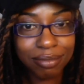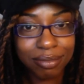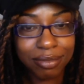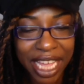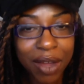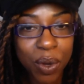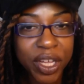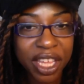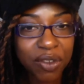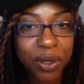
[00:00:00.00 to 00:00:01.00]
they will
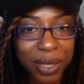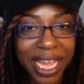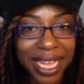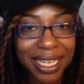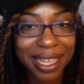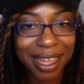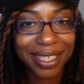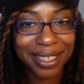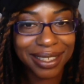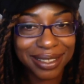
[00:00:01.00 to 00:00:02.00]
give you land in
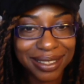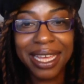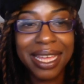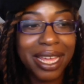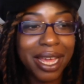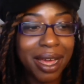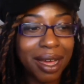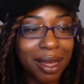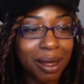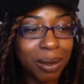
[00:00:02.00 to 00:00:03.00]
Ghana.
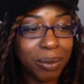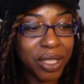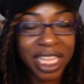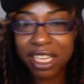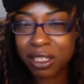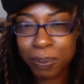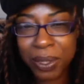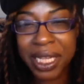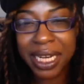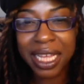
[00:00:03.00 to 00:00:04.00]
There's
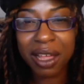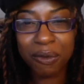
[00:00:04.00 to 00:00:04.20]
plenty of